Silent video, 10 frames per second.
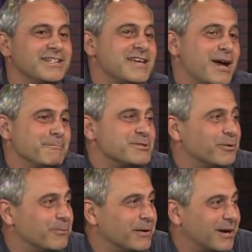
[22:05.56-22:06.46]
time.
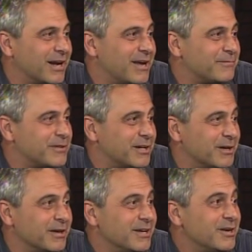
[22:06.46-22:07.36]
So I'm going to have
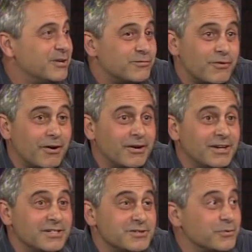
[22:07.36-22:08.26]
to draw
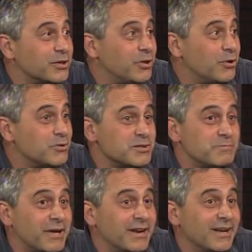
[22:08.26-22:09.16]
it to a close.
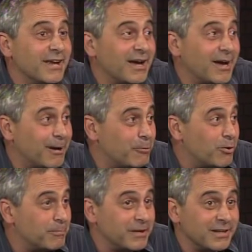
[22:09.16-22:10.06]
But I'm
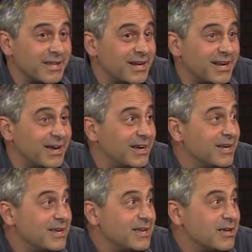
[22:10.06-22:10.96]
hoping that
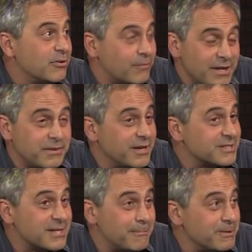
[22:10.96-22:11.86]
great
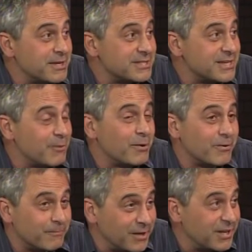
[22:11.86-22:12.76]
things come of this. And I want to
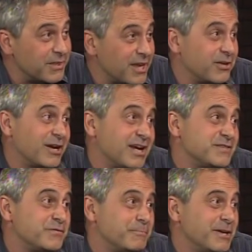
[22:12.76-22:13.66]
really thank you guys
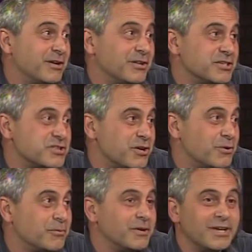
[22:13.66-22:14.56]
for being on the
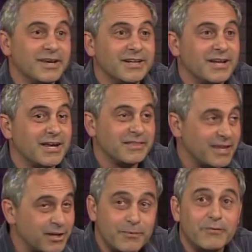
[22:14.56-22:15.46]
show. And
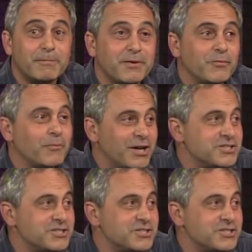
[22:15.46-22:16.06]
thank you everybody for watching.